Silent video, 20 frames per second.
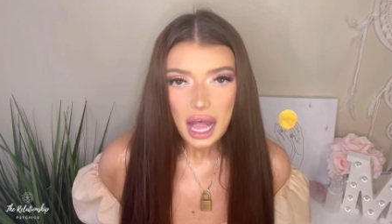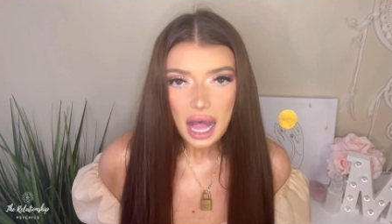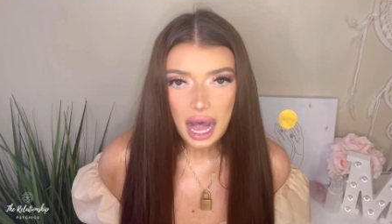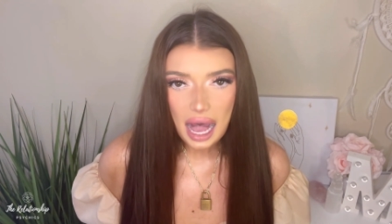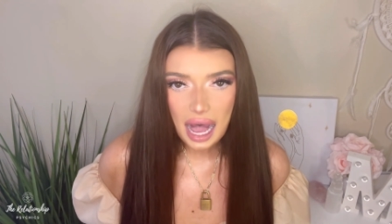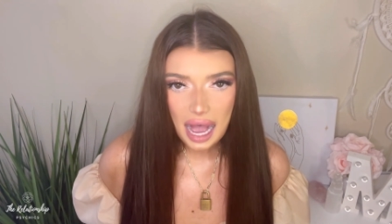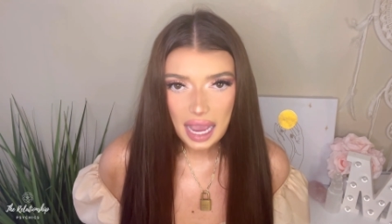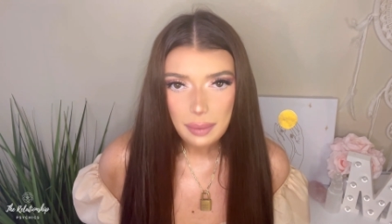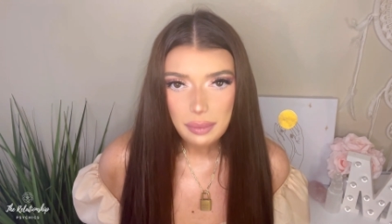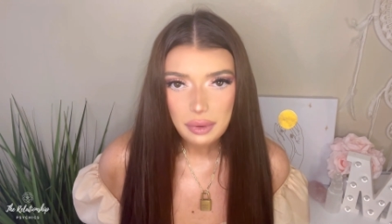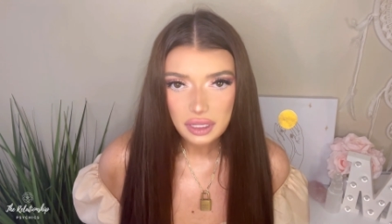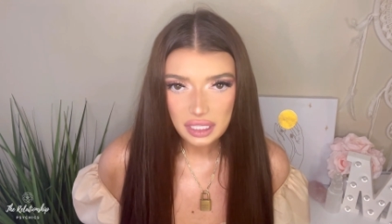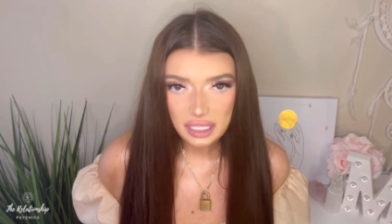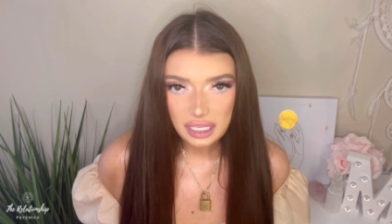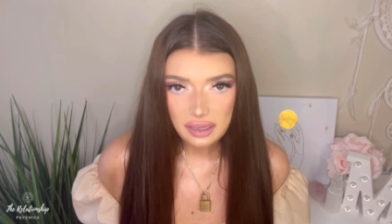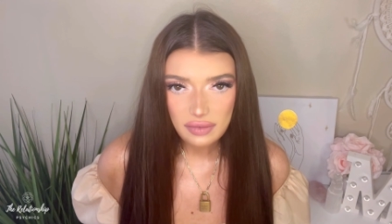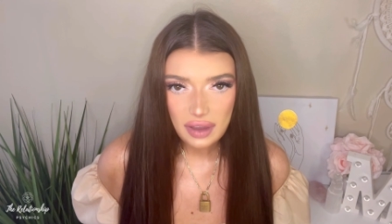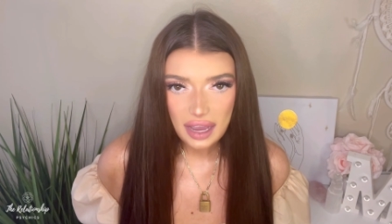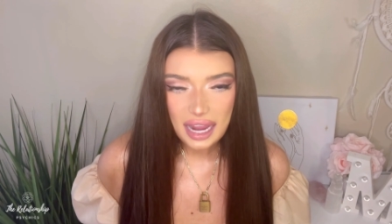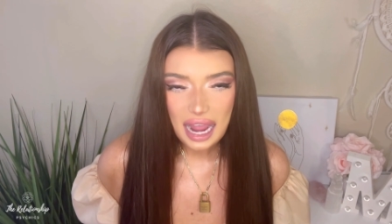"I
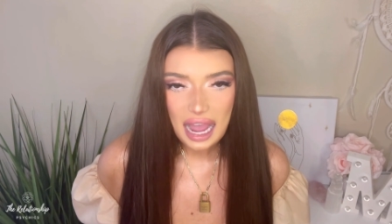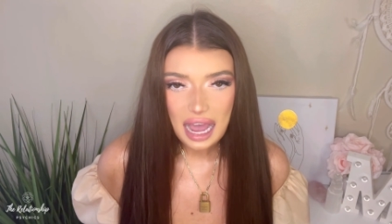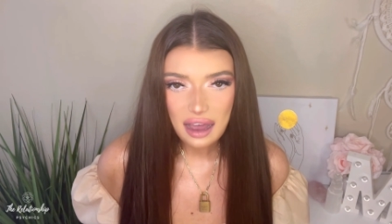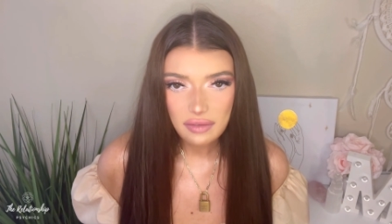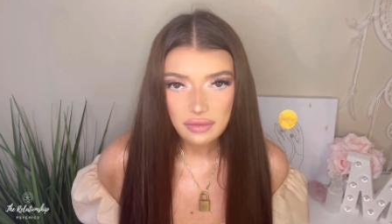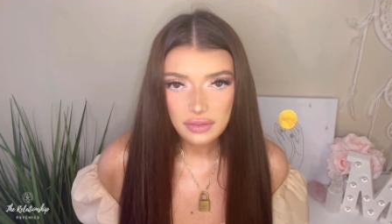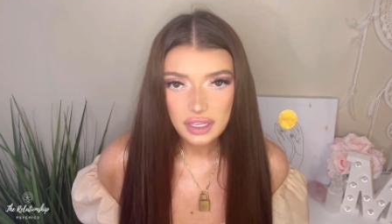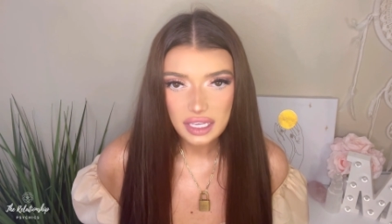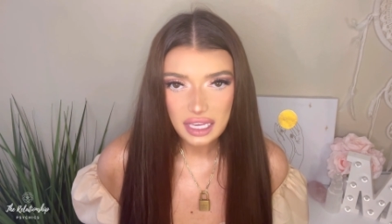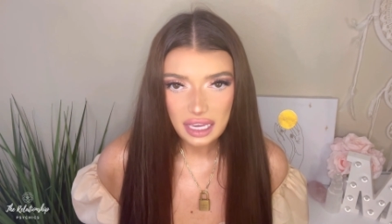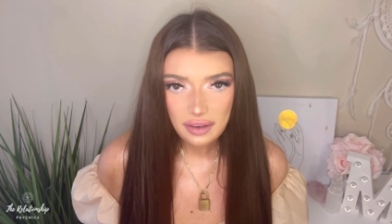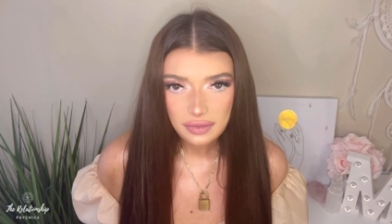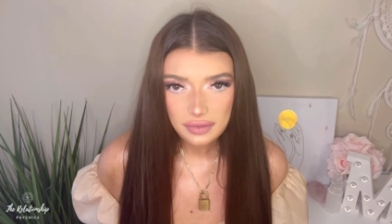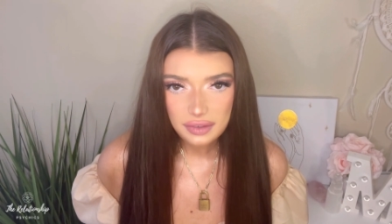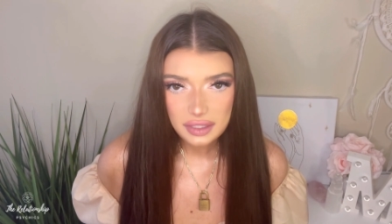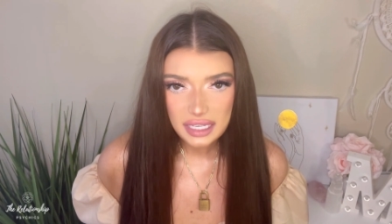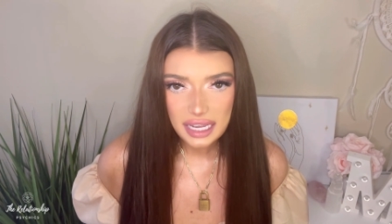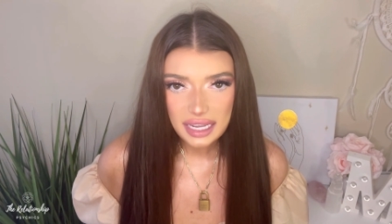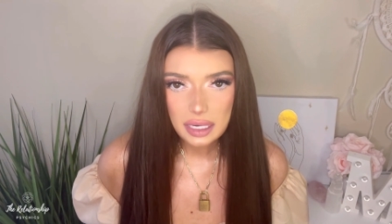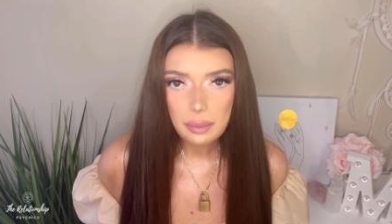believe I have the
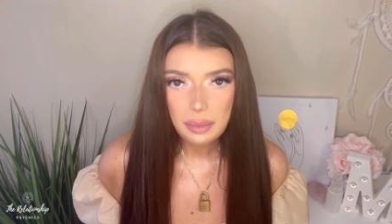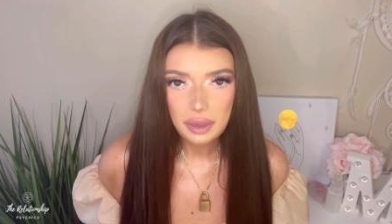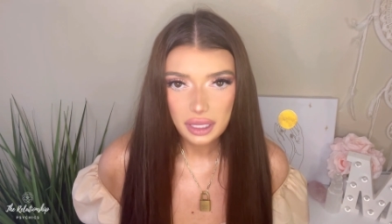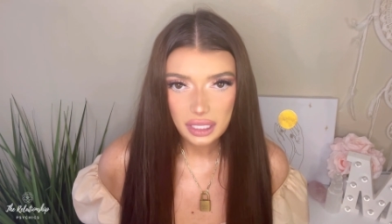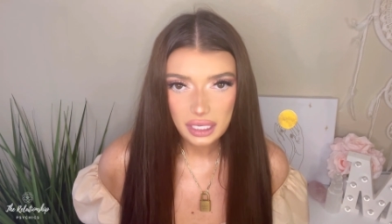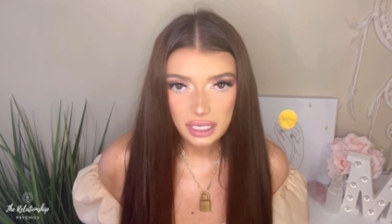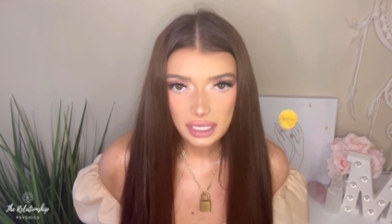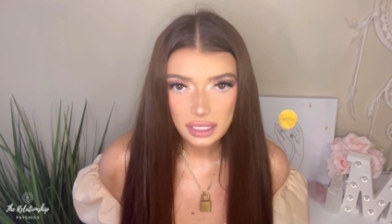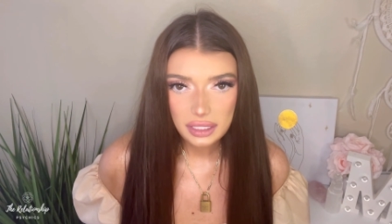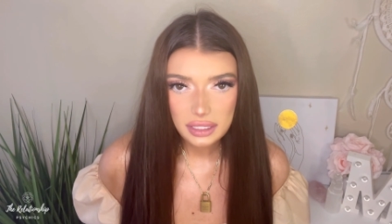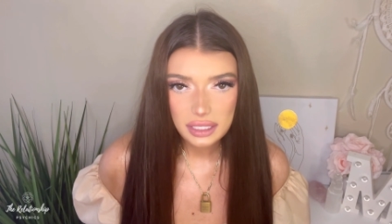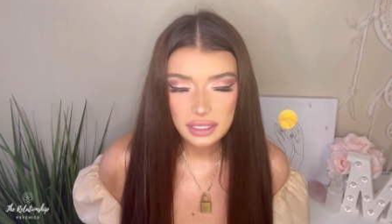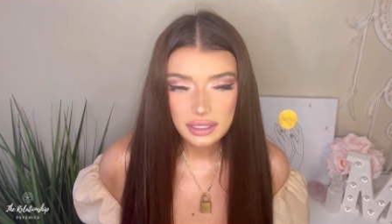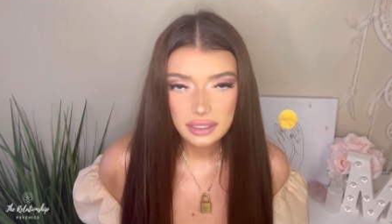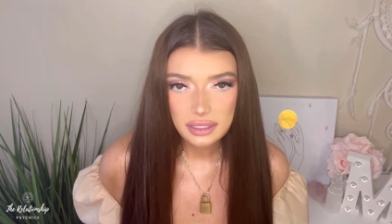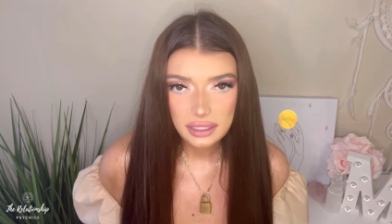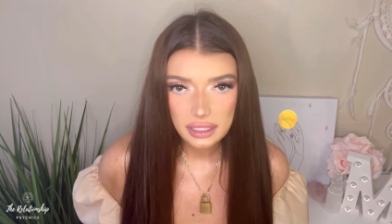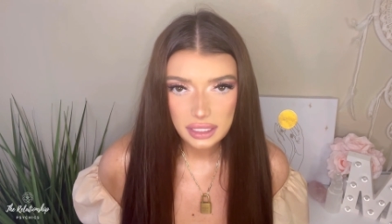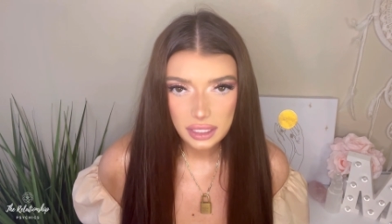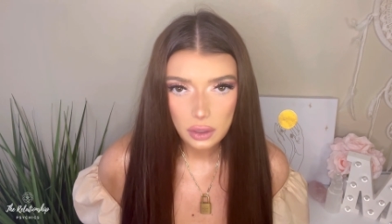gift and ability to
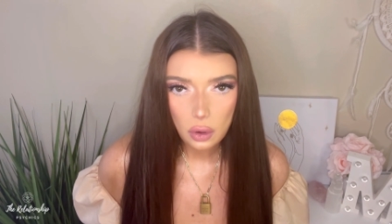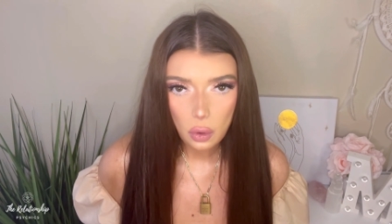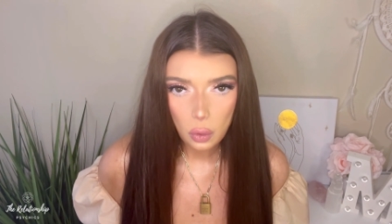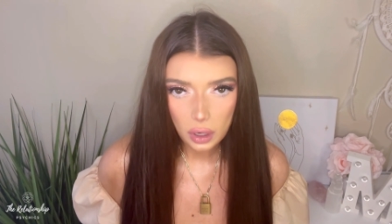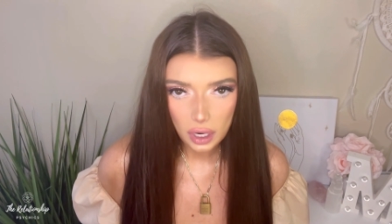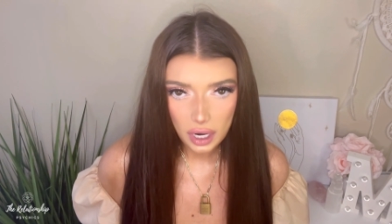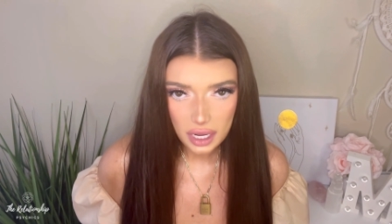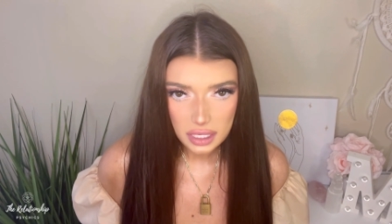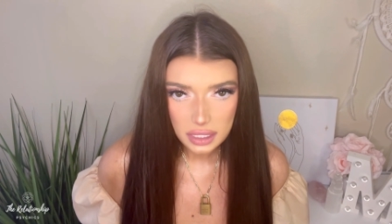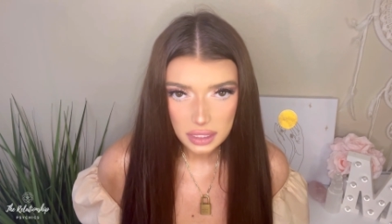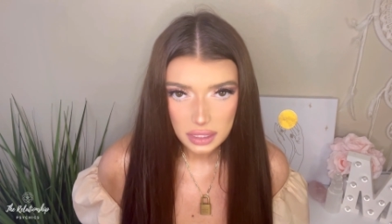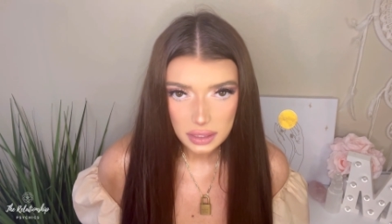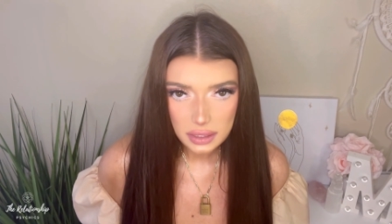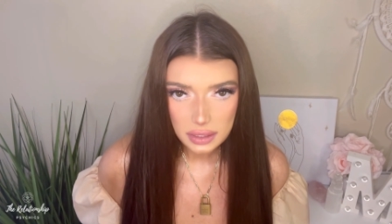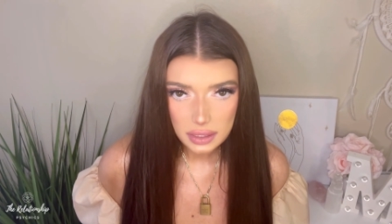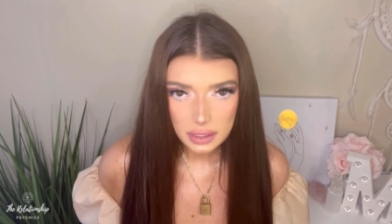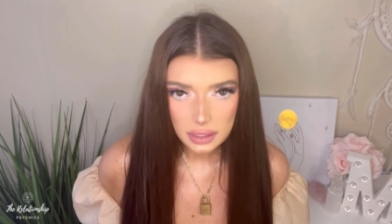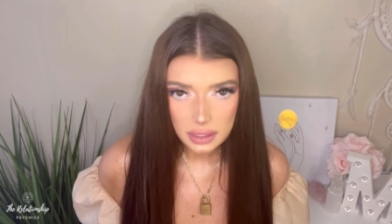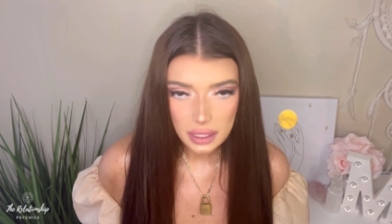see auras."